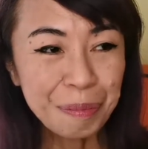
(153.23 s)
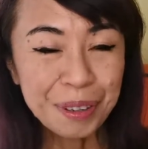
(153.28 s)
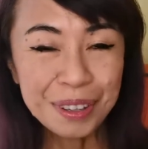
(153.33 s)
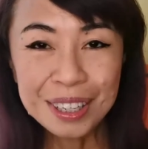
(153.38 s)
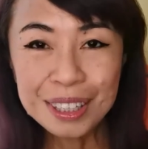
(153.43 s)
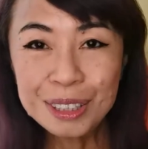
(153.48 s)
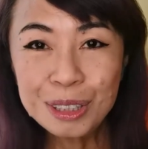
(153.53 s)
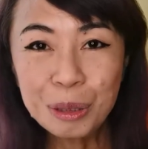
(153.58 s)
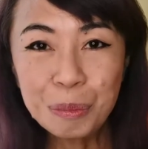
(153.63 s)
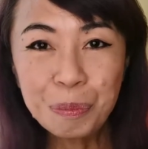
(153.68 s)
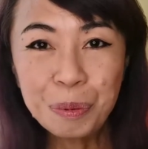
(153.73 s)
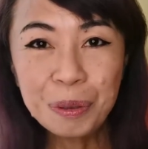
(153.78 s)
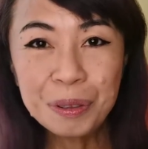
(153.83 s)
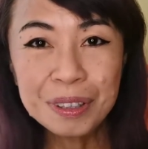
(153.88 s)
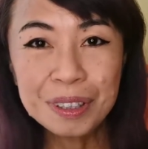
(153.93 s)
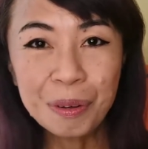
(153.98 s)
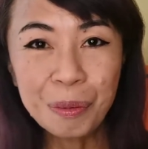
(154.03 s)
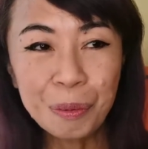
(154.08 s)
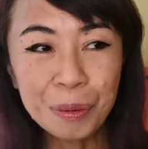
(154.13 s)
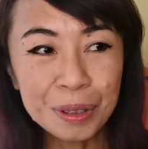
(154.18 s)
But then to
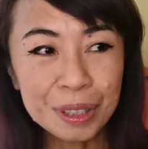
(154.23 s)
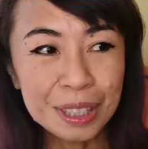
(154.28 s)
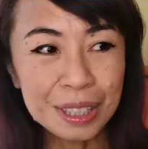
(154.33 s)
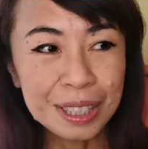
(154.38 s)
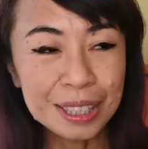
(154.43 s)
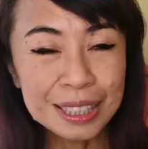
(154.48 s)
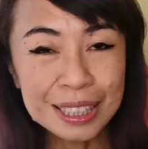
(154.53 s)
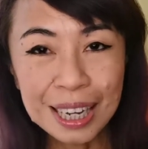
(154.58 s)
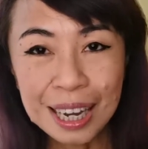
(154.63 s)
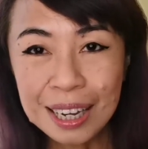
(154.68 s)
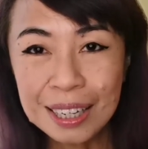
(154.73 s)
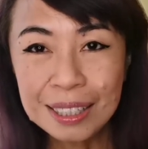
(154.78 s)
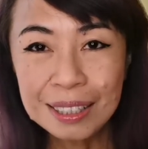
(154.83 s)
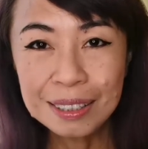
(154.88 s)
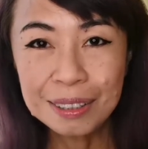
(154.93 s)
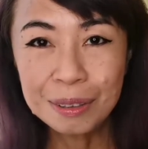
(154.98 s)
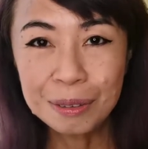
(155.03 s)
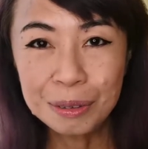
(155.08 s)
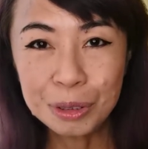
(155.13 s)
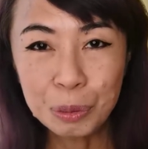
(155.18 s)
put the
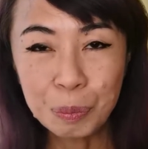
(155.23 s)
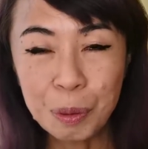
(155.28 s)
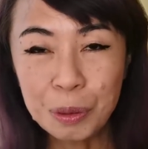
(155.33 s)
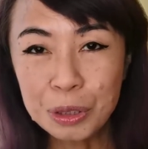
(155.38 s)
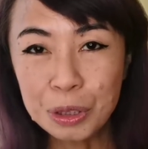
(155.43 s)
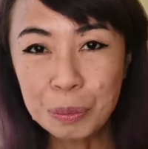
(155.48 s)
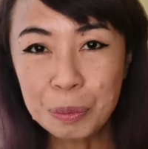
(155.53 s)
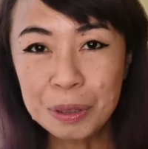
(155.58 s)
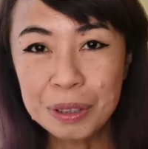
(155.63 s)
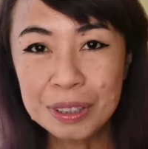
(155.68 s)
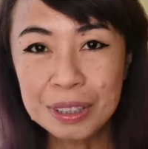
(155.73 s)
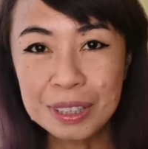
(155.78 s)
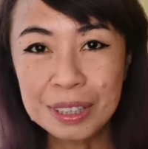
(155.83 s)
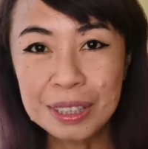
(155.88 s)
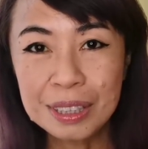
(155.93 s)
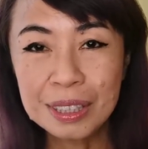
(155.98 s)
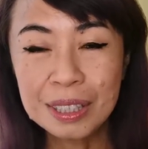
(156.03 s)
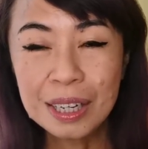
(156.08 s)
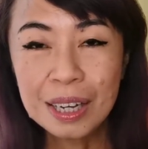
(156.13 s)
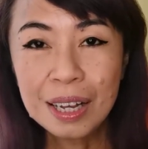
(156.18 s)
entire
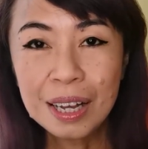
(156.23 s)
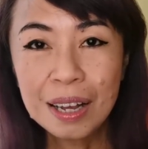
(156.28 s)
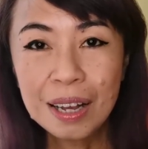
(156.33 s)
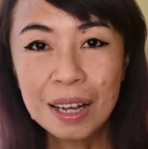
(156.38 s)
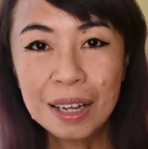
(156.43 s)
responsibility,